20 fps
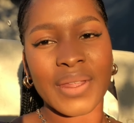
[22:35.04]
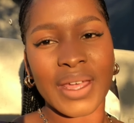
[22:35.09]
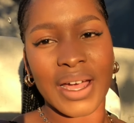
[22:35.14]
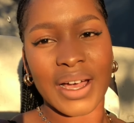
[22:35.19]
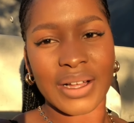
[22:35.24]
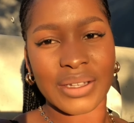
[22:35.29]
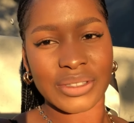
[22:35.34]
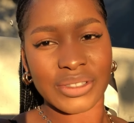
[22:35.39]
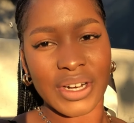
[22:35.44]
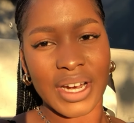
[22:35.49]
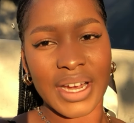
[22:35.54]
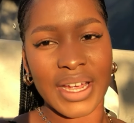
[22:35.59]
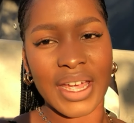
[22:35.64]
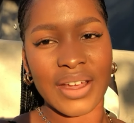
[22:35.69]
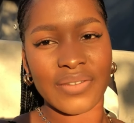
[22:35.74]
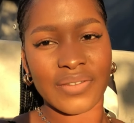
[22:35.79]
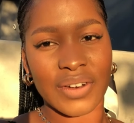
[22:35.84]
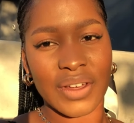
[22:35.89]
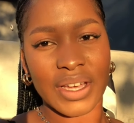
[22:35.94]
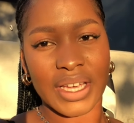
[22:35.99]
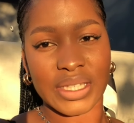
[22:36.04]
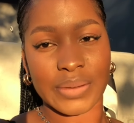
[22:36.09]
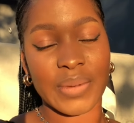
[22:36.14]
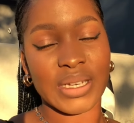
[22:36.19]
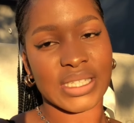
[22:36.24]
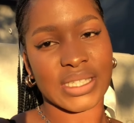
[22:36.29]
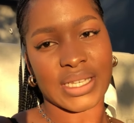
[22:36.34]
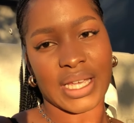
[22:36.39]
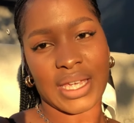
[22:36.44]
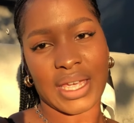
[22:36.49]
i'll try and vlog as
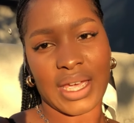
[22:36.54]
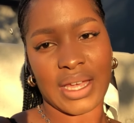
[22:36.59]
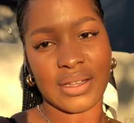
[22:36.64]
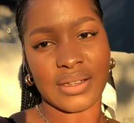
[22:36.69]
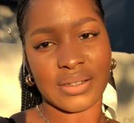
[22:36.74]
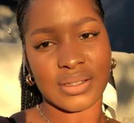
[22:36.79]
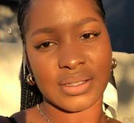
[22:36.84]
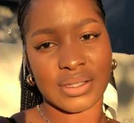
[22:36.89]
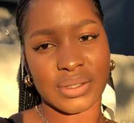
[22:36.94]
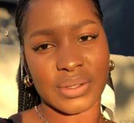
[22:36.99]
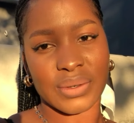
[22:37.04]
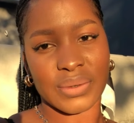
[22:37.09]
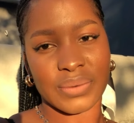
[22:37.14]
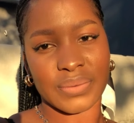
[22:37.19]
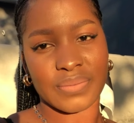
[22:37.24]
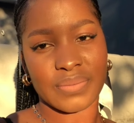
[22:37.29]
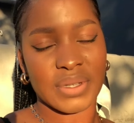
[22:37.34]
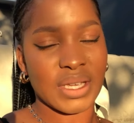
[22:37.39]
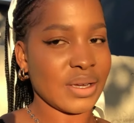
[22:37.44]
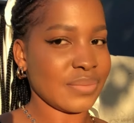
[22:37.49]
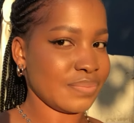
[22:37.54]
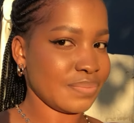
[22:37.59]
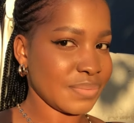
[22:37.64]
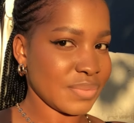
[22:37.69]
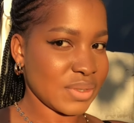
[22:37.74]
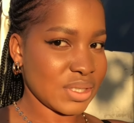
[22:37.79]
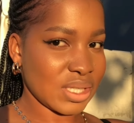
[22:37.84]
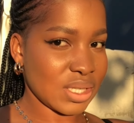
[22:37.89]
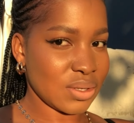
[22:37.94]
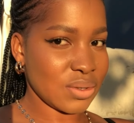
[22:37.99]
much as i can so yeah
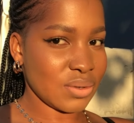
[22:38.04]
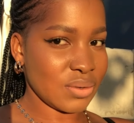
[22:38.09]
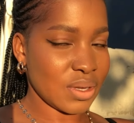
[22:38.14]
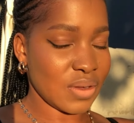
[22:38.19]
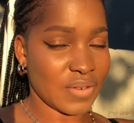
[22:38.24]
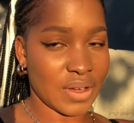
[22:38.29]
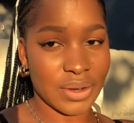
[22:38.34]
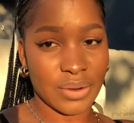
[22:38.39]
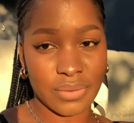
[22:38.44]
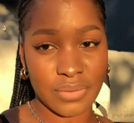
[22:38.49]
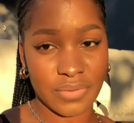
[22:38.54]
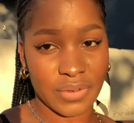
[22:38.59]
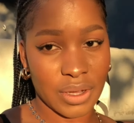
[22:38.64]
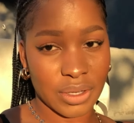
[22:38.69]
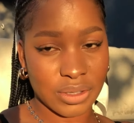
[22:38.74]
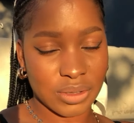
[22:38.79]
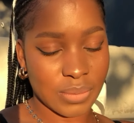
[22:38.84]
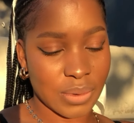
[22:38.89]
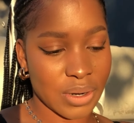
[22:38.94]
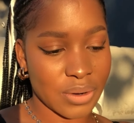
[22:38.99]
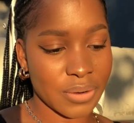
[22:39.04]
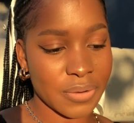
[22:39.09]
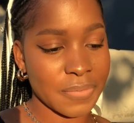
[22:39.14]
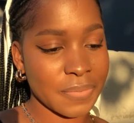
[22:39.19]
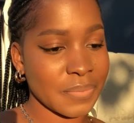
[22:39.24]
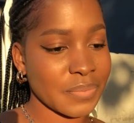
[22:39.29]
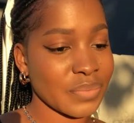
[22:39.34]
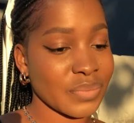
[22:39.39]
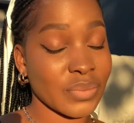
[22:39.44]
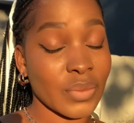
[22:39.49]
see you if I don't vlog tomorrow.
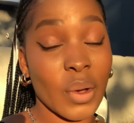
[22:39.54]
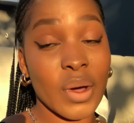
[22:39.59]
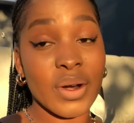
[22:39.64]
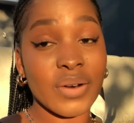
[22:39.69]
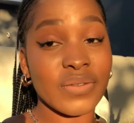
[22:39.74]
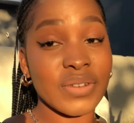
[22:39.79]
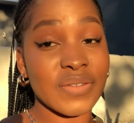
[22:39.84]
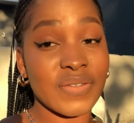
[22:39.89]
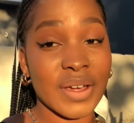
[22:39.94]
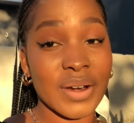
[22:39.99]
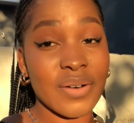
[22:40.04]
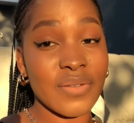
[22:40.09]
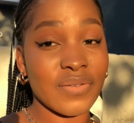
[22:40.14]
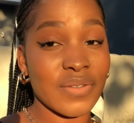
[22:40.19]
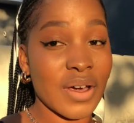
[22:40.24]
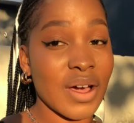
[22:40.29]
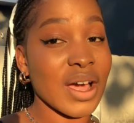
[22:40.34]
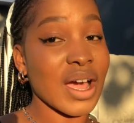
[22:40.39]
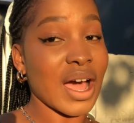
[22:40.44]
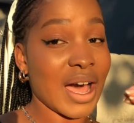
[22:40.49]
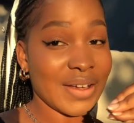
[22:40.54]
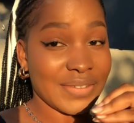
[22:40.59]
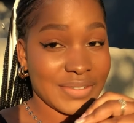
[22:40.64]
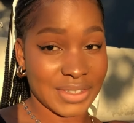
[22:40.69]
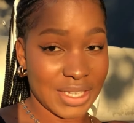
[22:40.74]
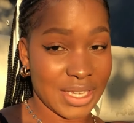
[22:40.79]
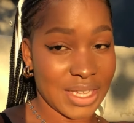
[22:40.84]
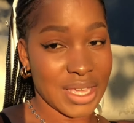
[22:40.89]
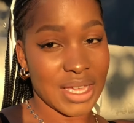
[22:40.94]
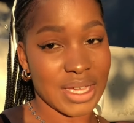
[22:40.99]
Well, I don't if I don't vlog
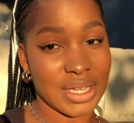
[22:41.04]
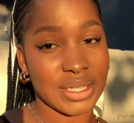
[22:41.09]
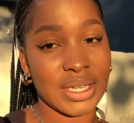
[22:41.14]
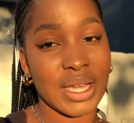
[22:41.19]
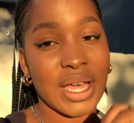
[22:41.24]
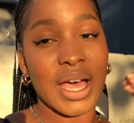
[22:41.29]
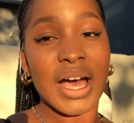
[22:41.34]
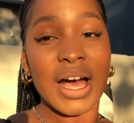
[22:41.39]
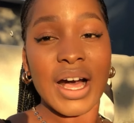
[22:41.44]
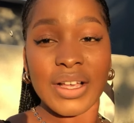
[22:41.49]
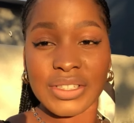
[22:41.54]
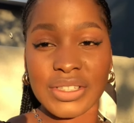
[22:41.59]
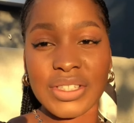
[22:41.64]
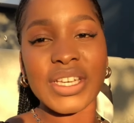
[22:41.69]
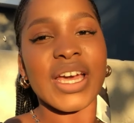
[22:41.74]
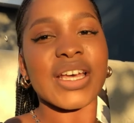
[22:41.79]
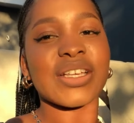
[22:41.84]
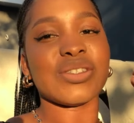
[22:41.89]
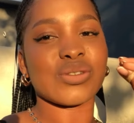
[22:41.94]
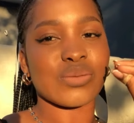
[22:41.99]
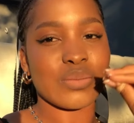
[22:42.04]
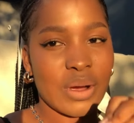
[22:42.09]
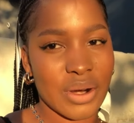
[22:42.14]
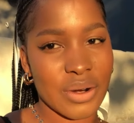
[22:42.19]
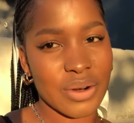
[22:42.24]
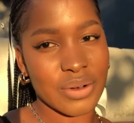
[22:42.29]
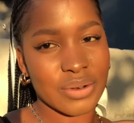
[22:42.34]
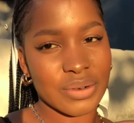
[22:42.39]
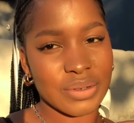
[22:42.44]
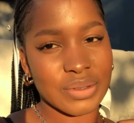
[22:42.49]
after here, I'll see you guys
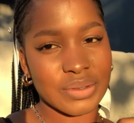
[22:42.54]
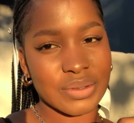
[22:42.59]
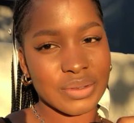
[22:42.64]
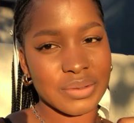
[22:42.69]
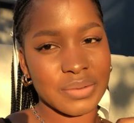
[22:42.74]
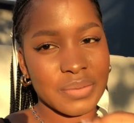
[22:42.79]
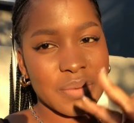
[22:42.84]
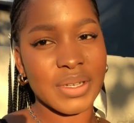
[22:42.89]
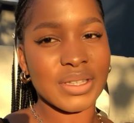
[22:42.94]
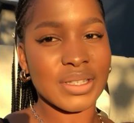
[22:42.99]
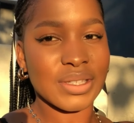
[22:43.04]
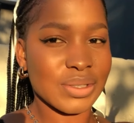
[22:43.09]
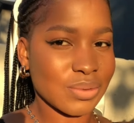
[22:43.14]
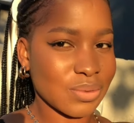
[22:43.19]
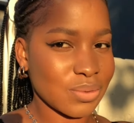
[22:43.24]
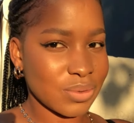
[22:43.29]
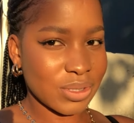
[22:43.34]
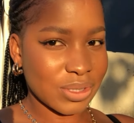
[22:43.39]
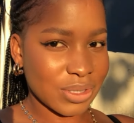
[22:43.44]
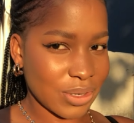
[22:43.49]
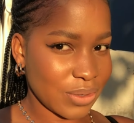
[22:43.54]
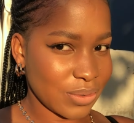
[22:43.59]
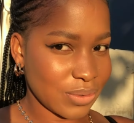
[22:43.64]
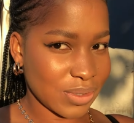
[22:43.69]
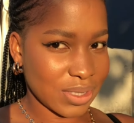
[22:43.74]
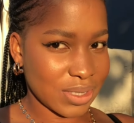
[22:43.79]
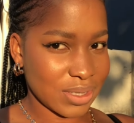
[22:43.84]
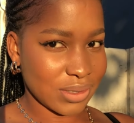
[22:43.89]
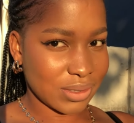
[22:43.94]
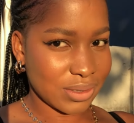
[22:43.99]
tomorrow when the school is
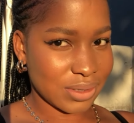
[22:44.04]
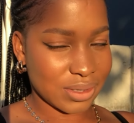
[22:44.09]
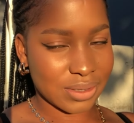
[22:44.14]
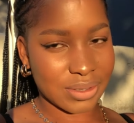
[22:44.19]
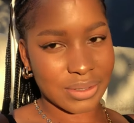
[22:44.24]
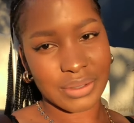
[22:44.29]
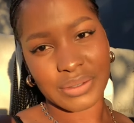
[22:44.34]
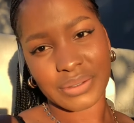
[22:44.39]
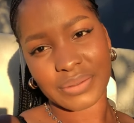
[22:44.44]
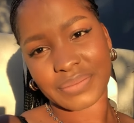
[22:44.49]
closing. So.